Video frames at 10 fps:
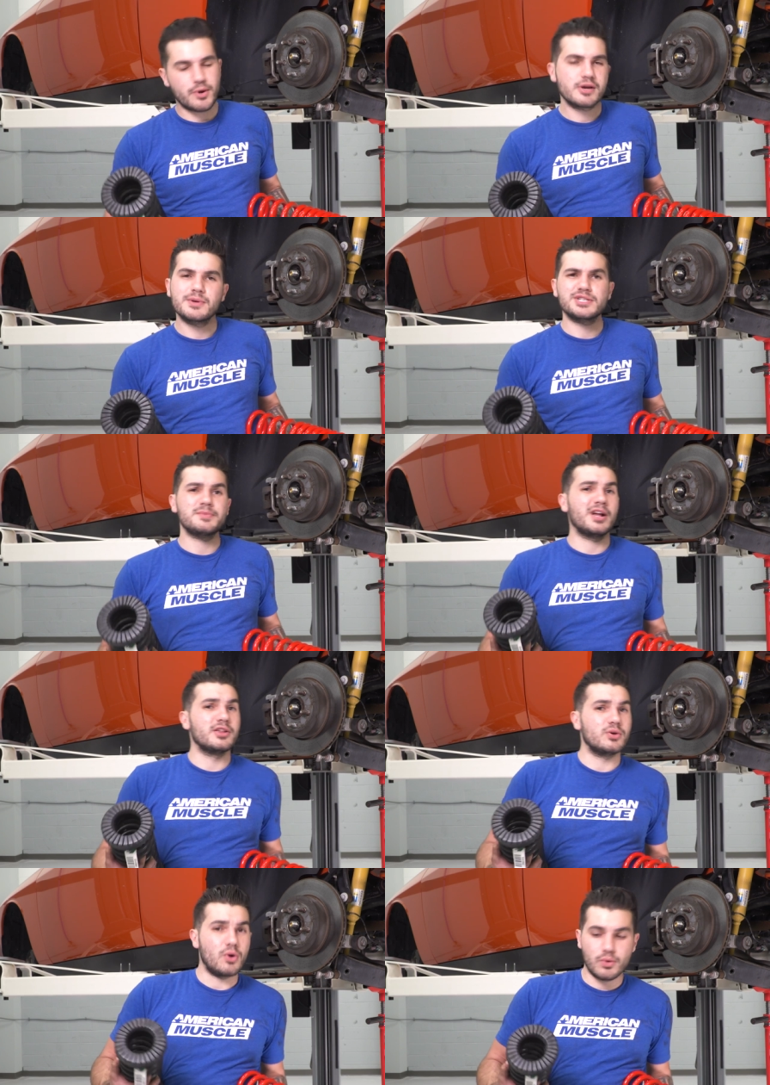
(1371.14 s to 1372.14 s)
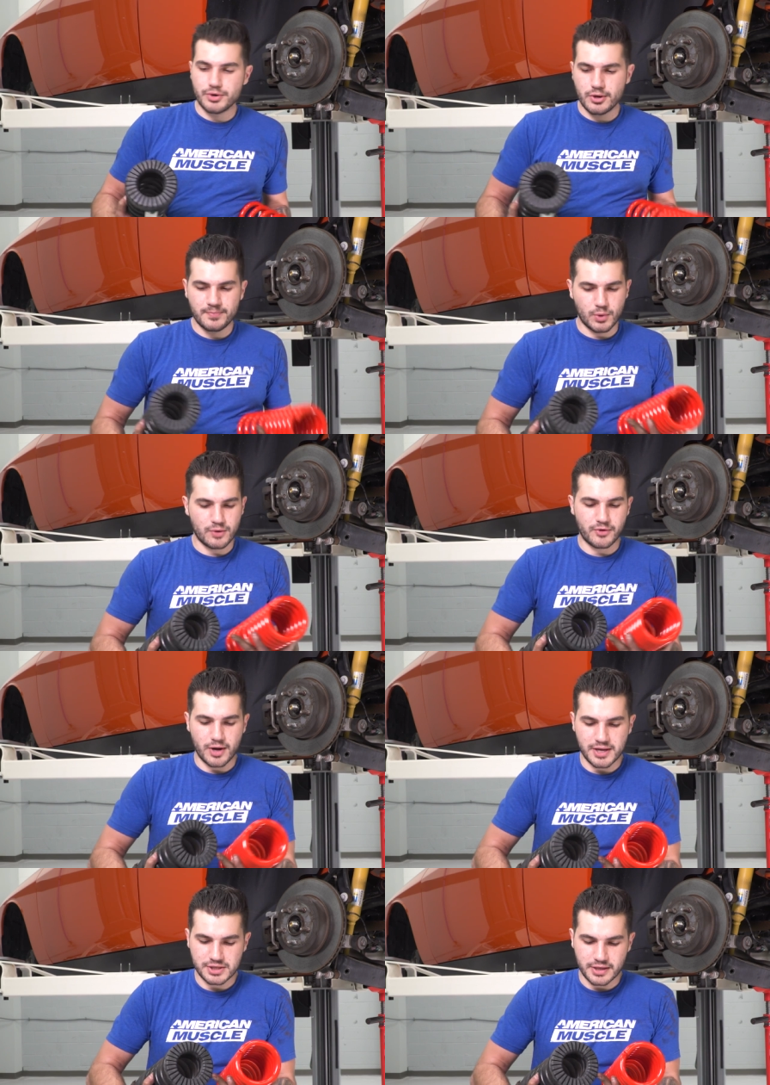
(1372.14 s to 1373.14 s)
working with something a little older, or if your
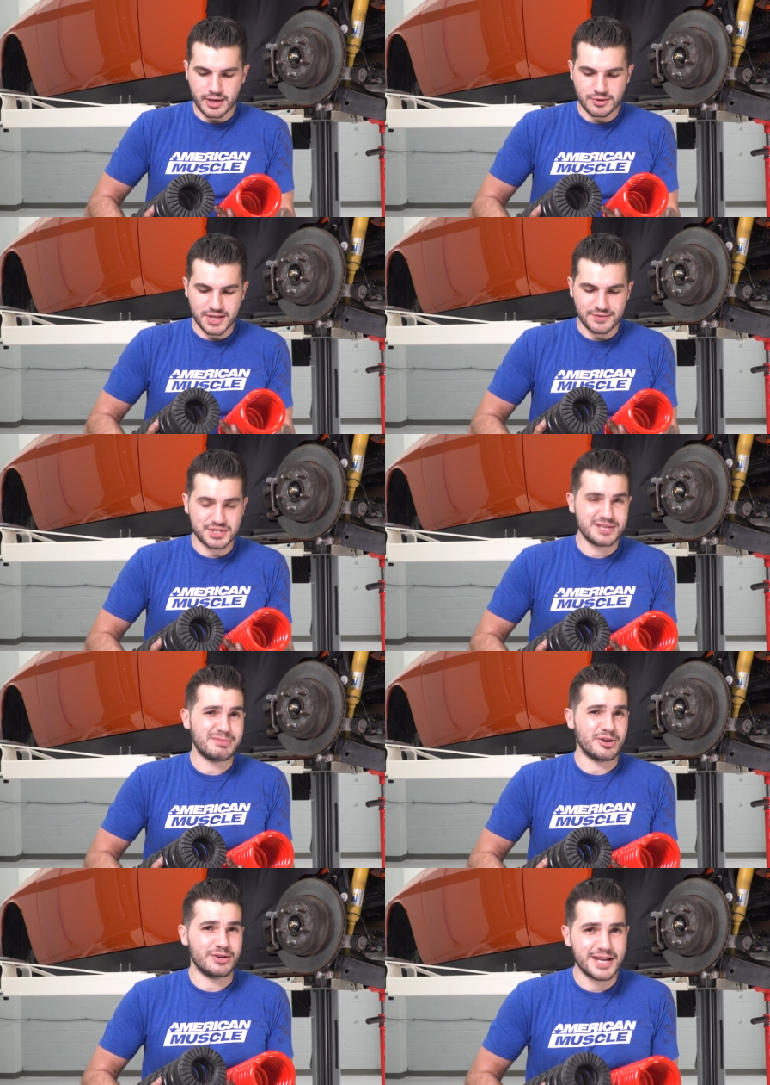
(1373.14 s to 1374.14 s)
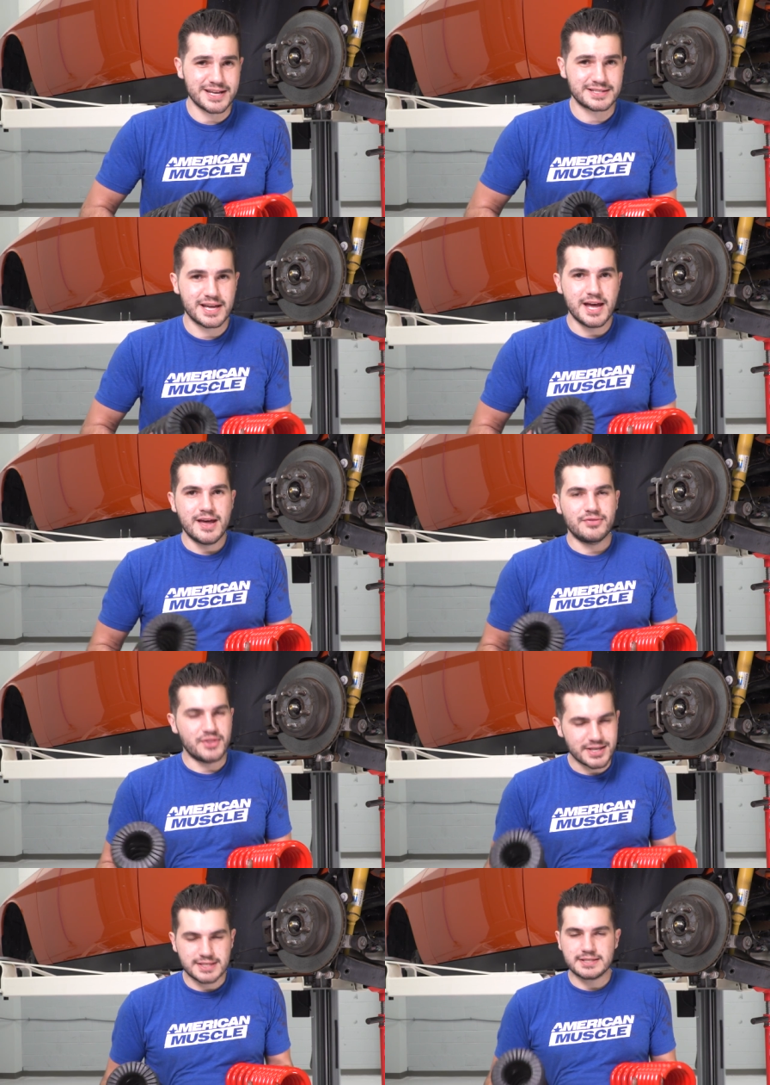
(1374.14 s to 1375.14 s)
isolators have seen better days,
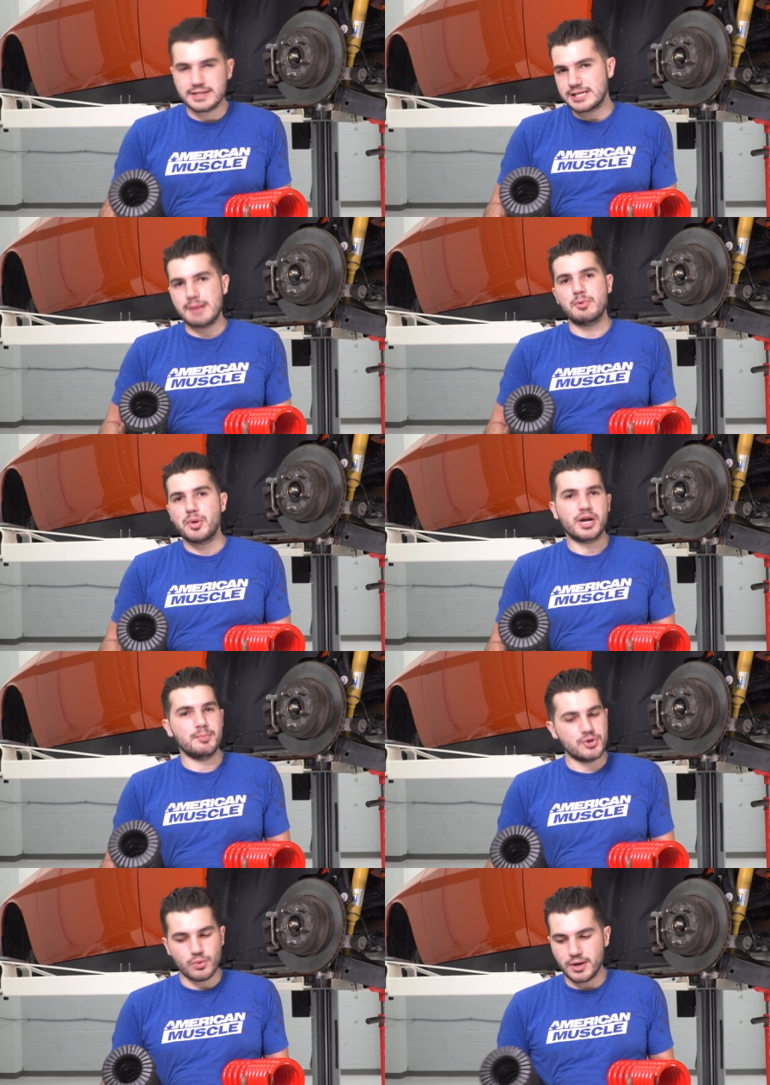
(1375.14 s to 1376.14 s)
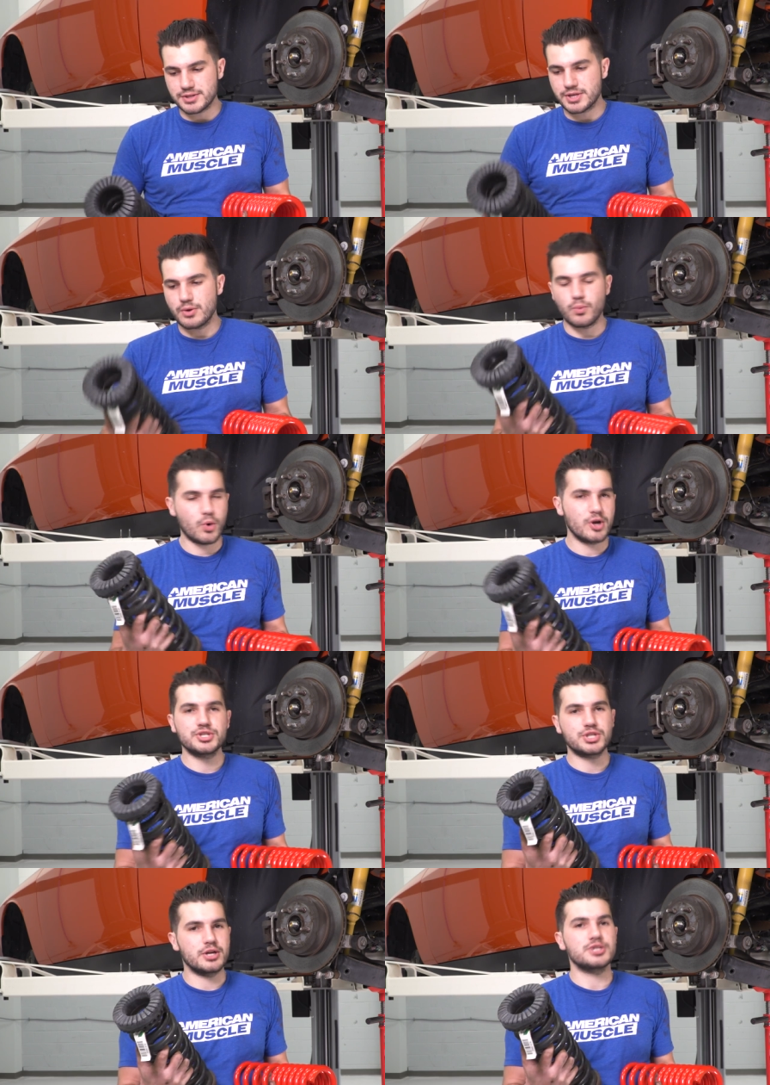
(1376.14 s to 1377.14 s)
this is the time to pick up new ones. We're
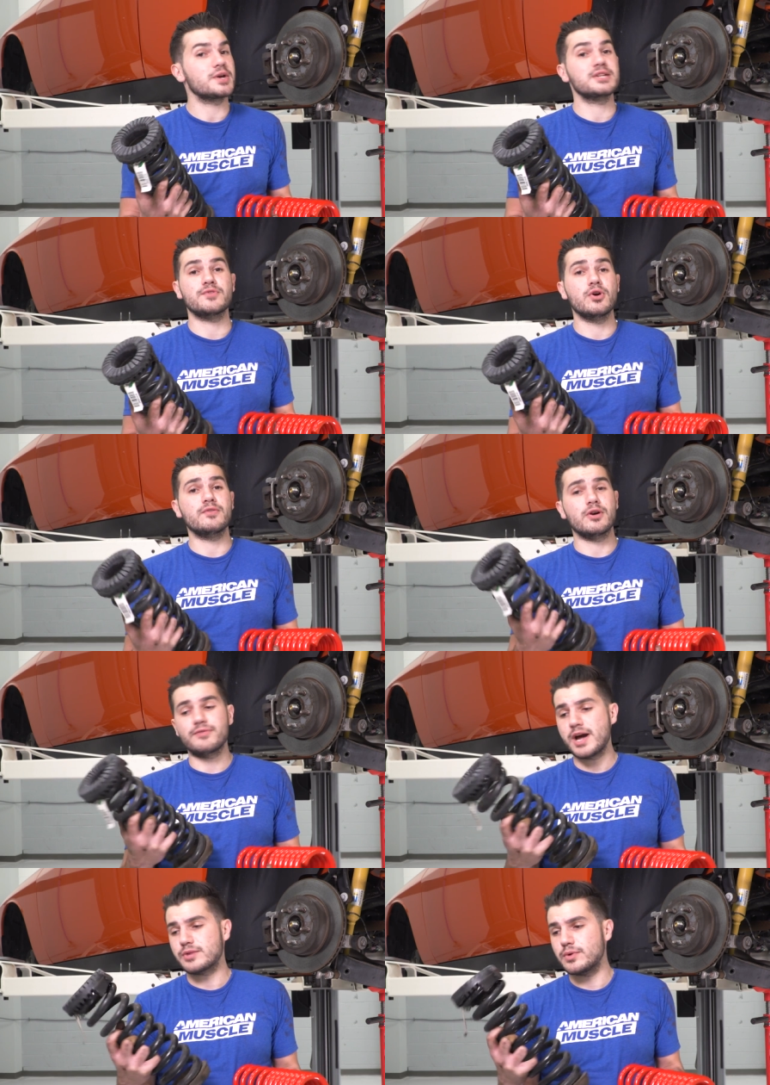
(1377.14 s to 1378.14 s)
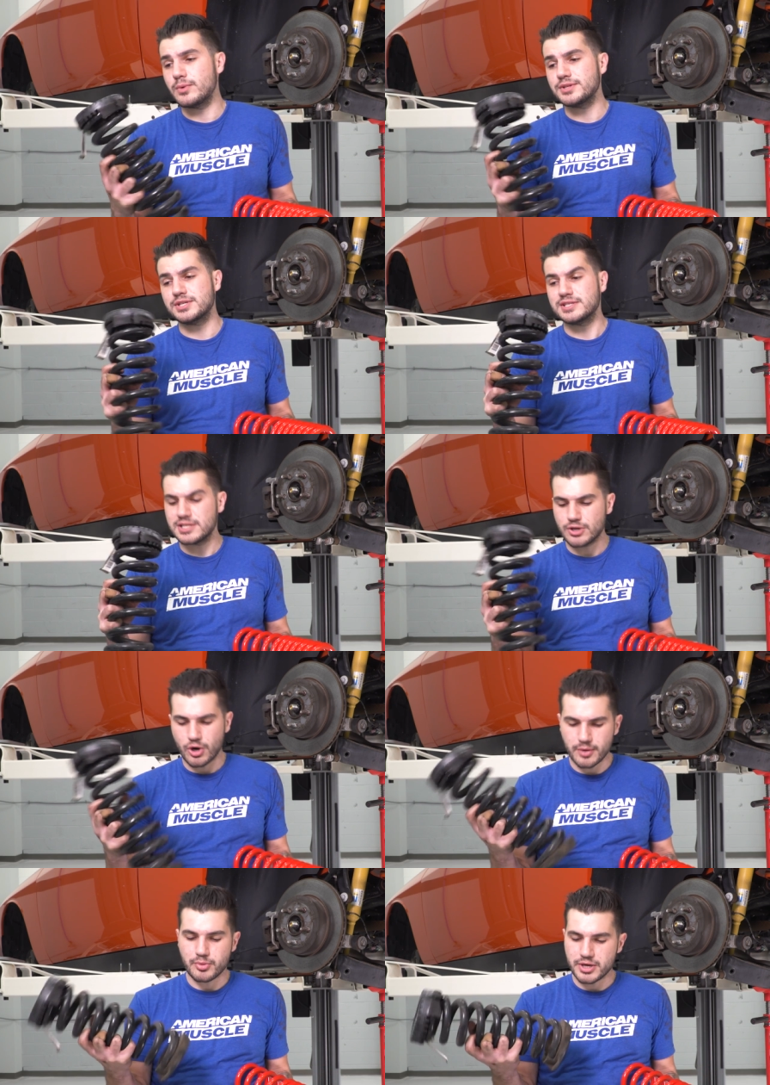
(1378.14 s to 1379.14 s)
just gonna transfer over our factory ones since these
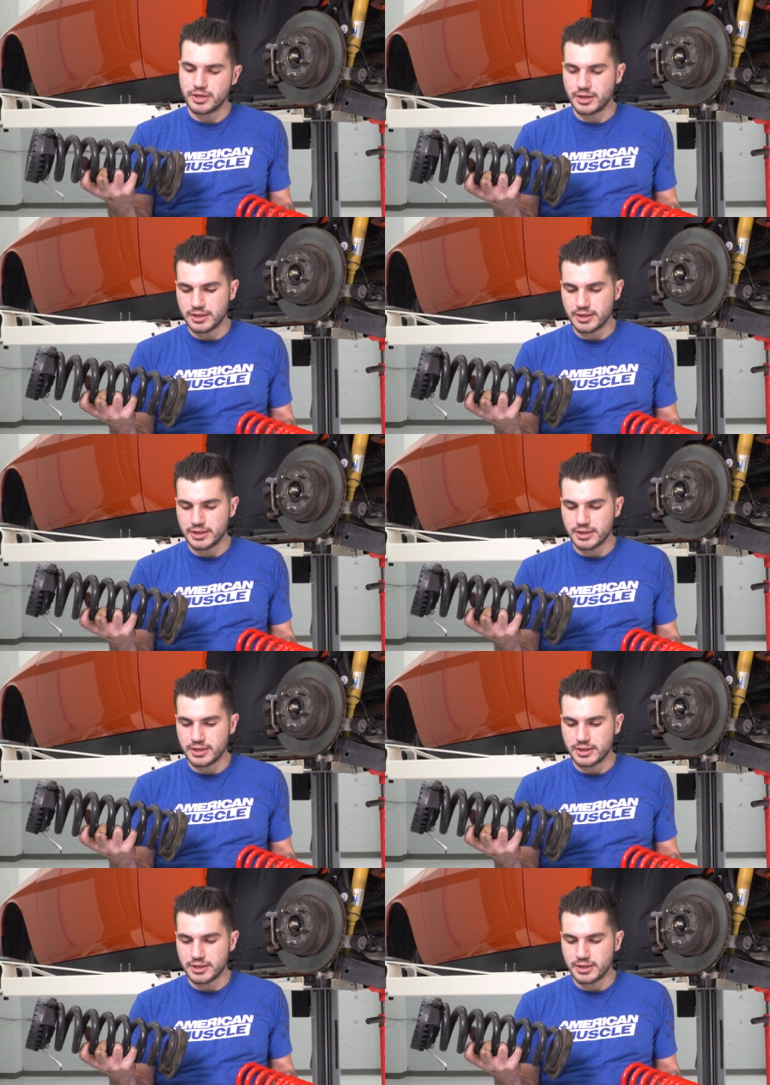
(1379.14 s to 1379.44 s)
are in pretty good